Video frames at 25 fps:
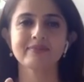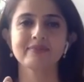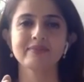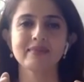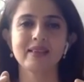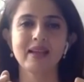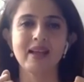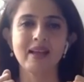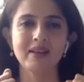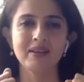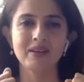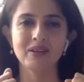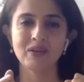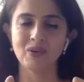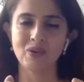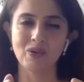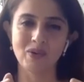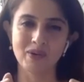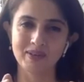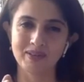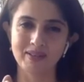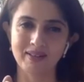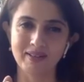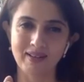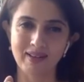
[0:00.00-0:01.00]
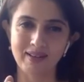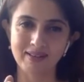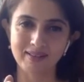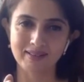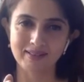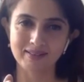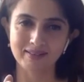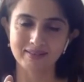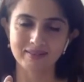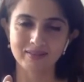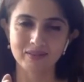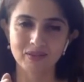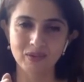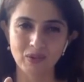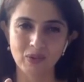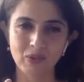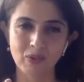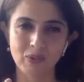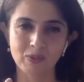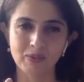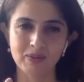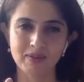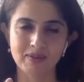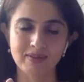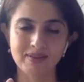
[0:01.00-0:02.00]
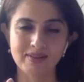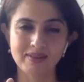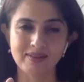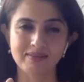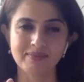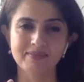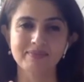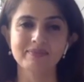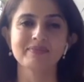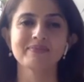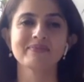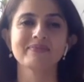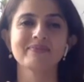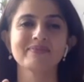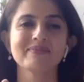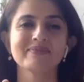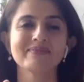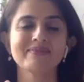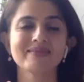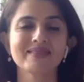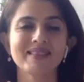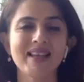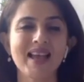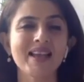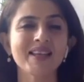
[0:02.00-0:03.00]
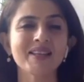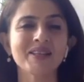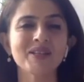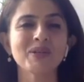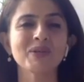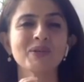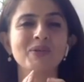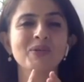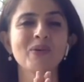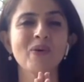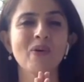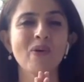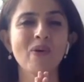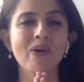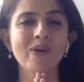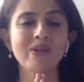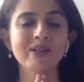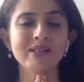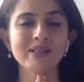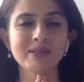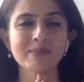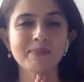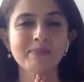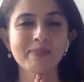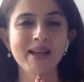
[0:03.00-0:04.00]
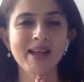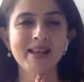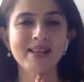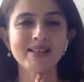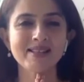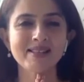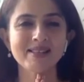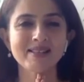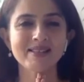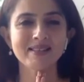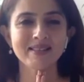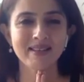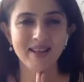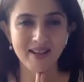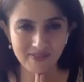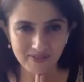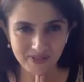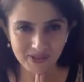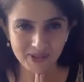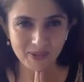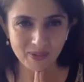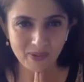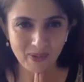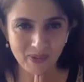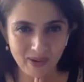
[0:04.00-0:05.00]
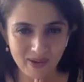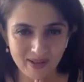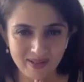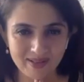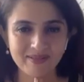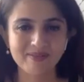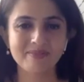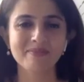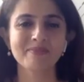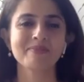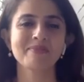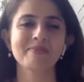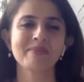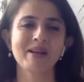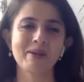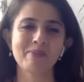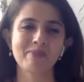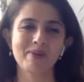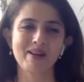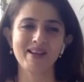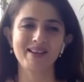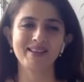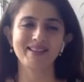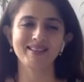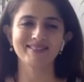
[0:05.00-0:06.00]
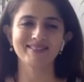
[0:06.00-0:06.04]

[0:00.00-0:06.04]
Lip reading: and not like cowards. Thank you. All the best. Love you all. Bye bye.